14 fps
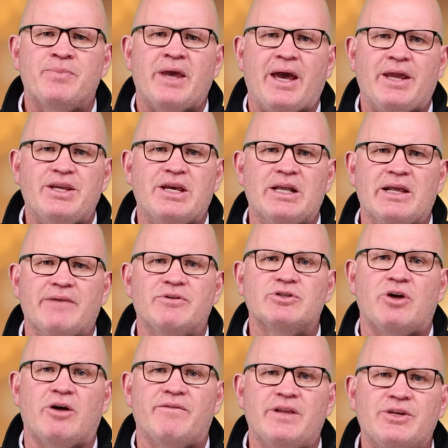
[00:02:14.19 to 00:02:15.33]
and year levels
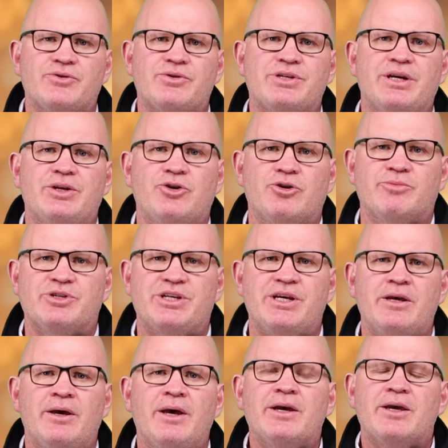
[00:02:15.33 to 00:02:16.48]
of literacy and
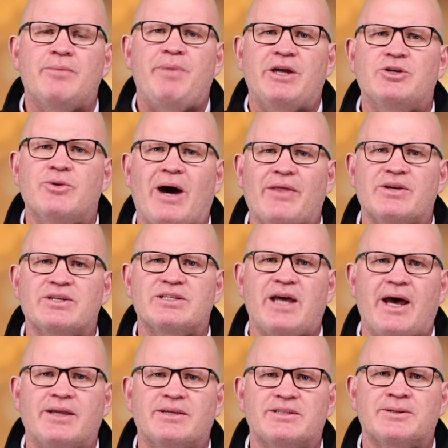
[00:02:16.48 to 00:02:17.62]
numeracy compared to other
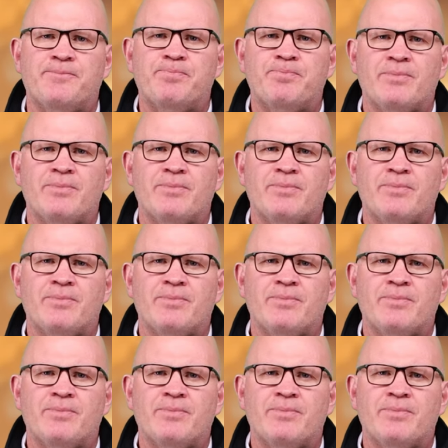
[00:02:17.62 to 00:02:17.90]
states.